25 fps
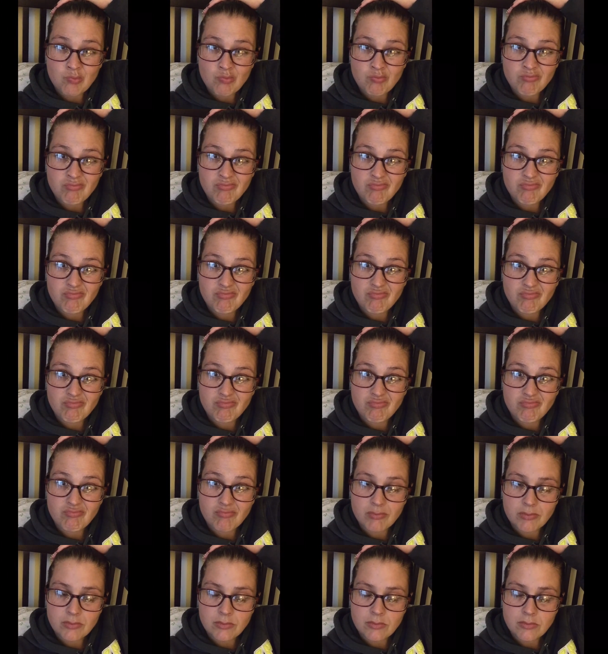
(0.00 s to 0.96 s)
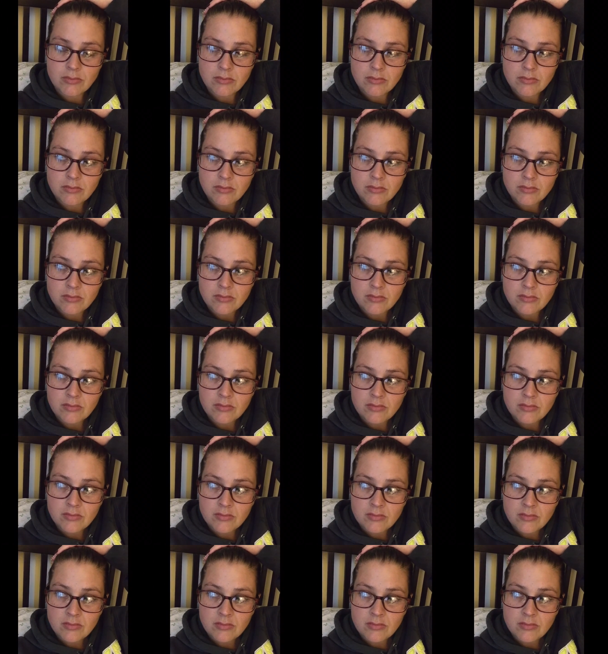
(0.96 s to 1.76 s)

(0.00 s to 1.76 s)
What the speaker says: (no one is talking)